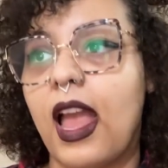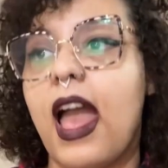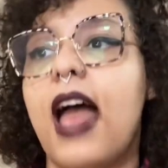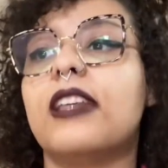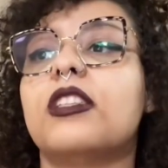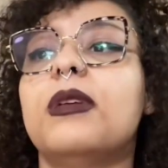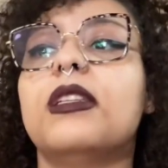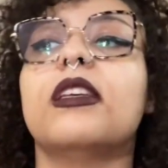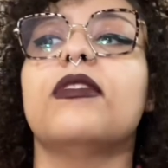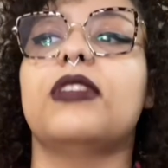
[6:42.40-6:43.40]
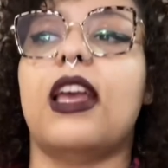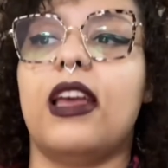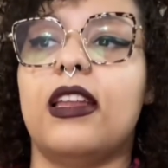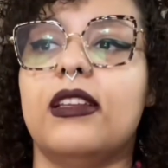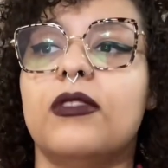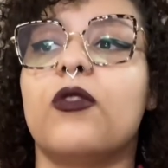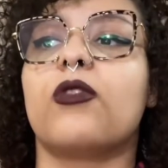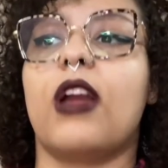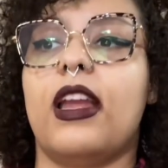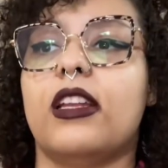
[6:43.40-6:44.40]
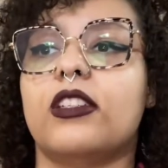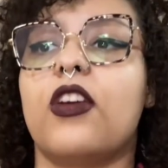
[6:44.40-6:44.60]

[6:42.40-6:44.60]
Estimates of dead ranged